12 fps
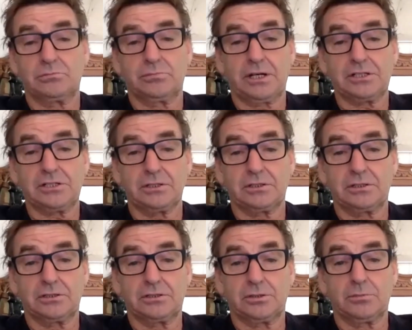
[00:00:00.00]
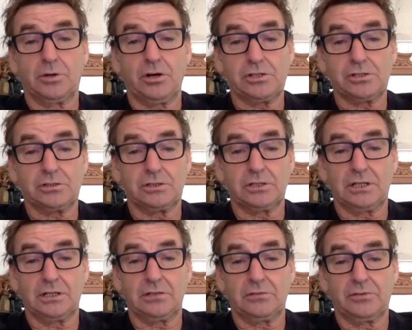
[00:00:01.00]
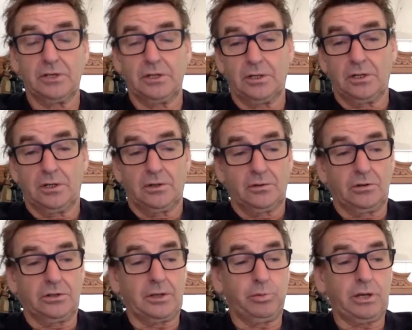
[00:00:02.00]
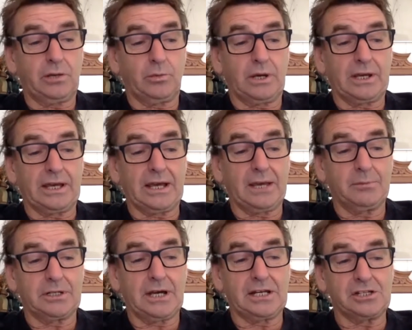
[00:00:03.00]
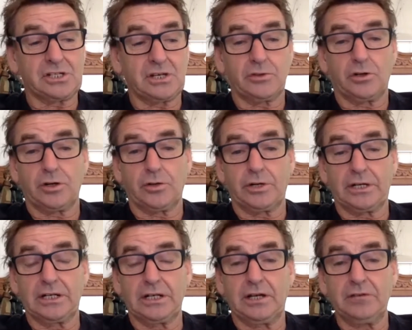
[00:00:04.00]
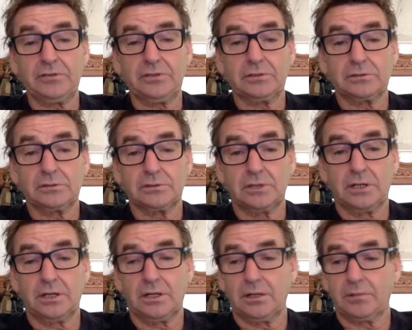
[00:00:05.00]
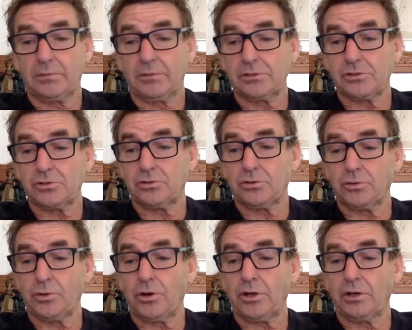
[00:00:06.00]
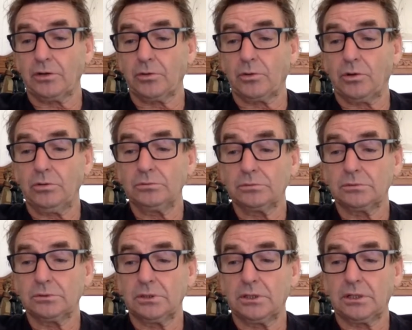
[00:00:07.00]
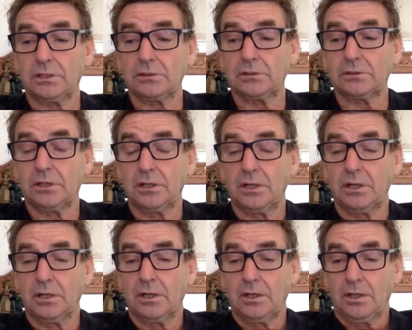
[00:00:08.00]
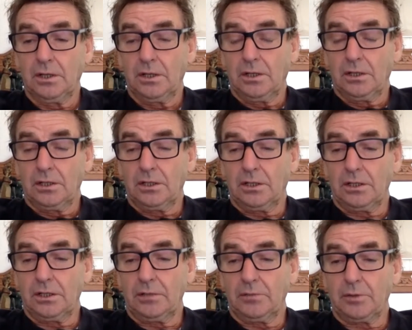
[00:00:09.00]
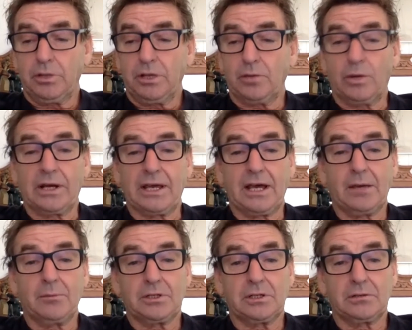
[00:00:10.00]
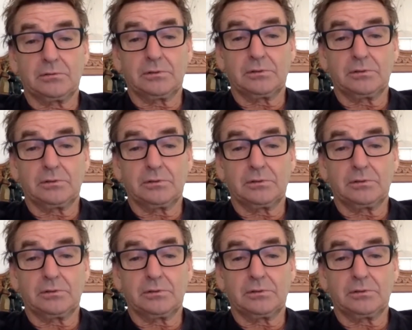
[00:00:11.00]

basically the demise at the end of, they played one game in 87. I'd already left because I saw the writing on the wall. And They played one game and then